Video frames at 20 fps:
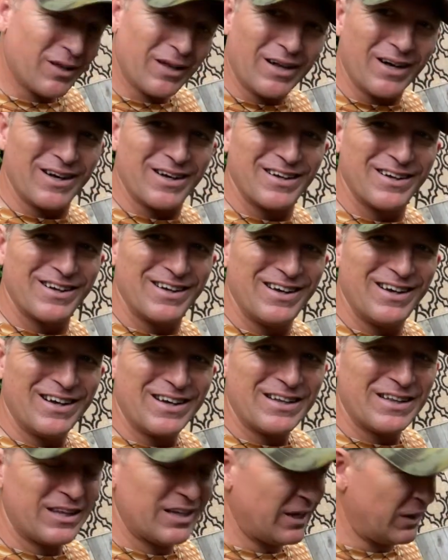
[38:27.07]
uh,
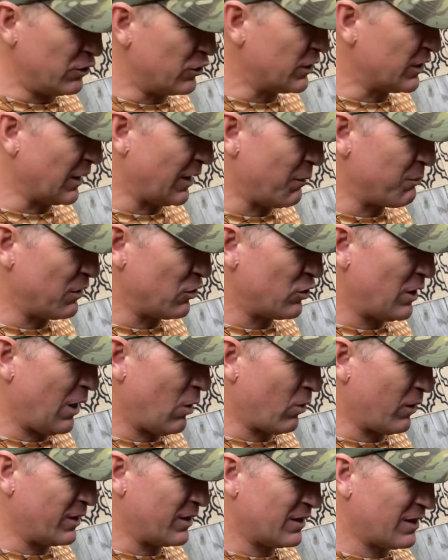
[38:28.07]
and she could let me shower
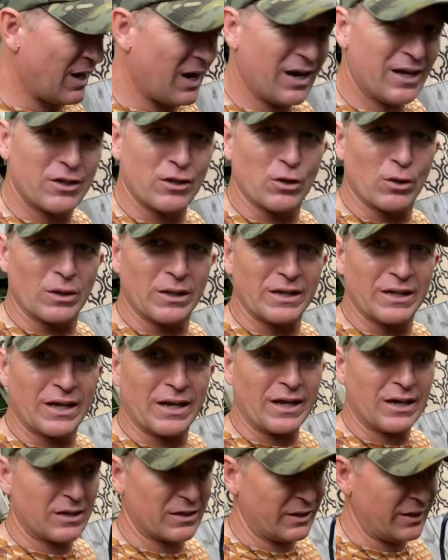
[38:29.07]
inside, so at least I get
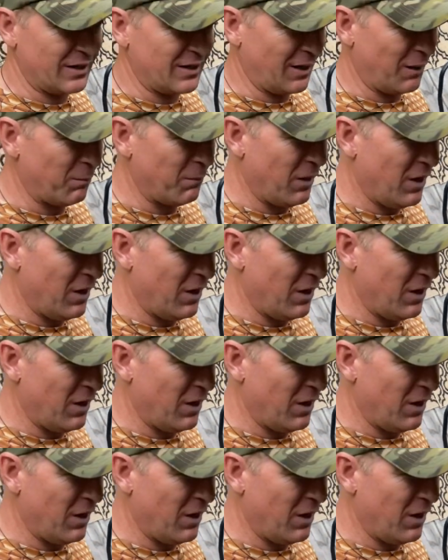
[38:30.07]
cleaned up.